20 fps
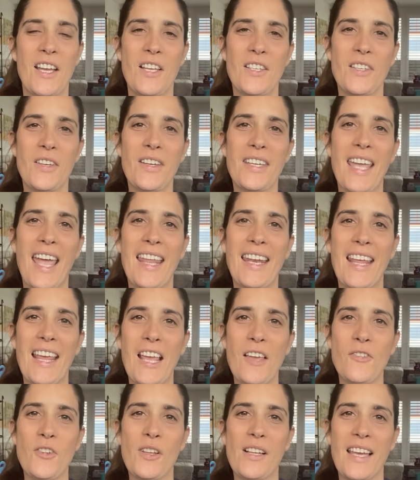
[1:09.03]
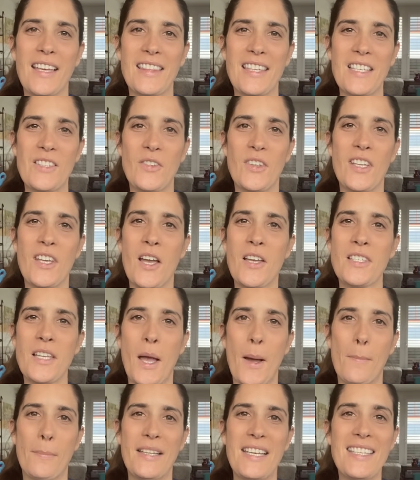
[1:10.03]
So again, if you like these videos,
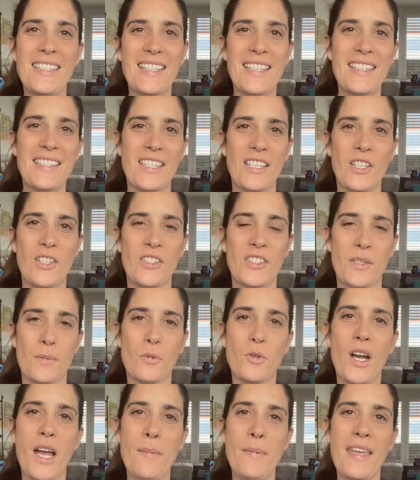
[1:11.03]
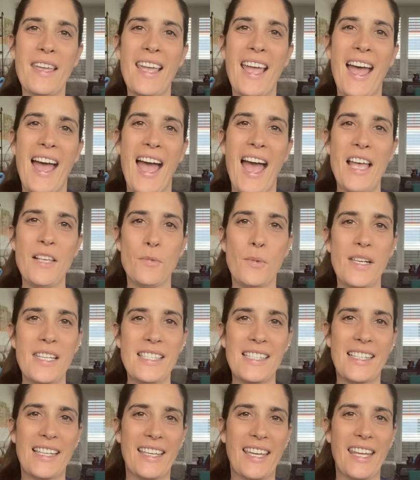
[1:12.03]
please consider subscribing as well
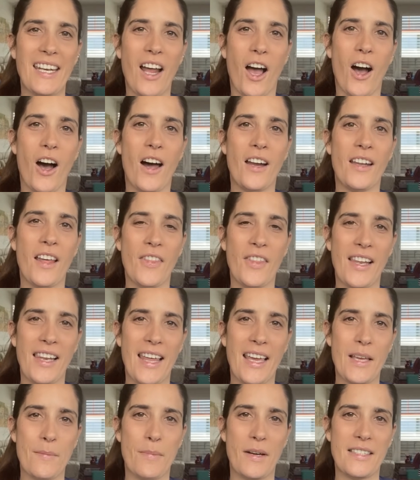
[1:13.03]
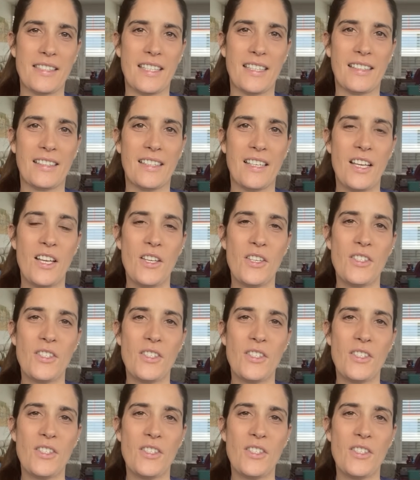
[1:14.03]
as clicking on the like button.